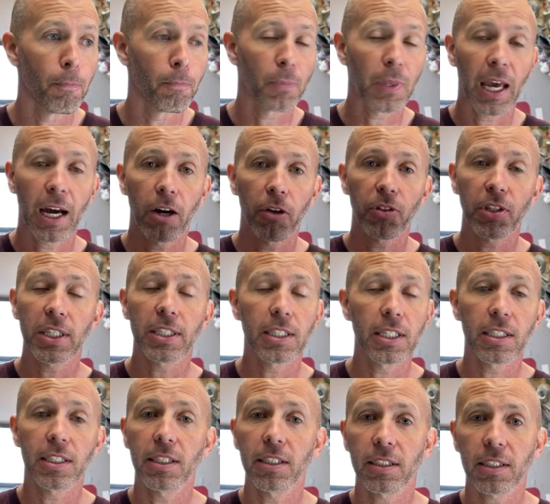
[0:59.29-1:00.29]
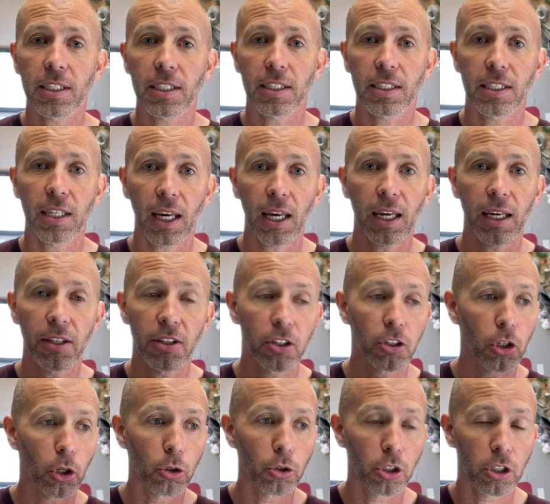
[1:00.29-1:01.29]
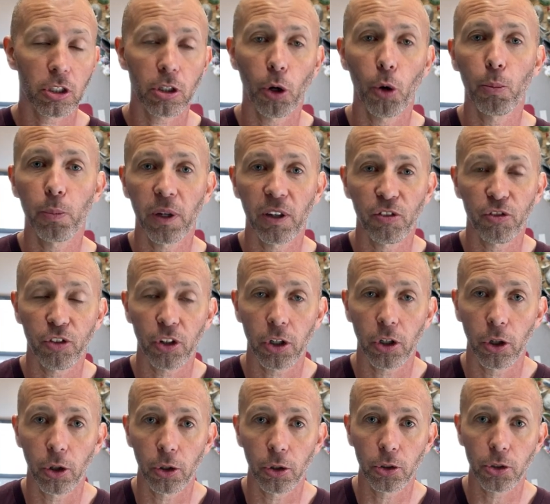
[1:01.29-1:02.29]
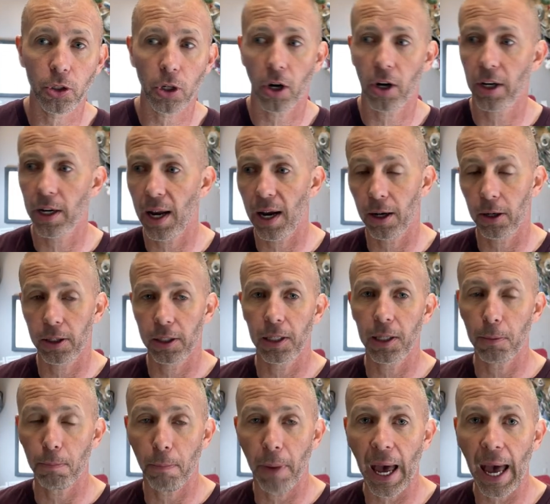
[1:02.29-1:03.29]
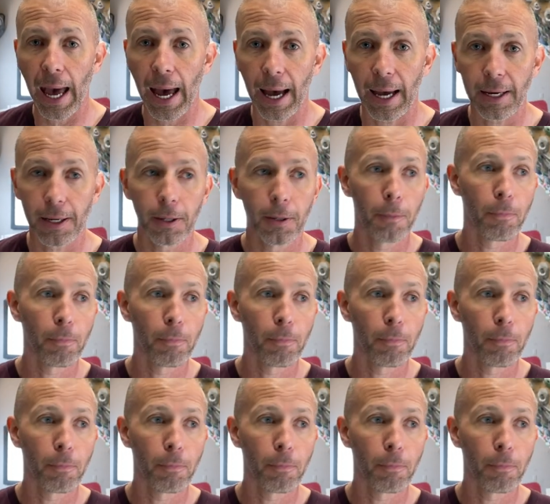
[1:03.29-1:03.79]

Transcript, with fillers: Now, this isn't to say that those sloping footholds are inherently bad.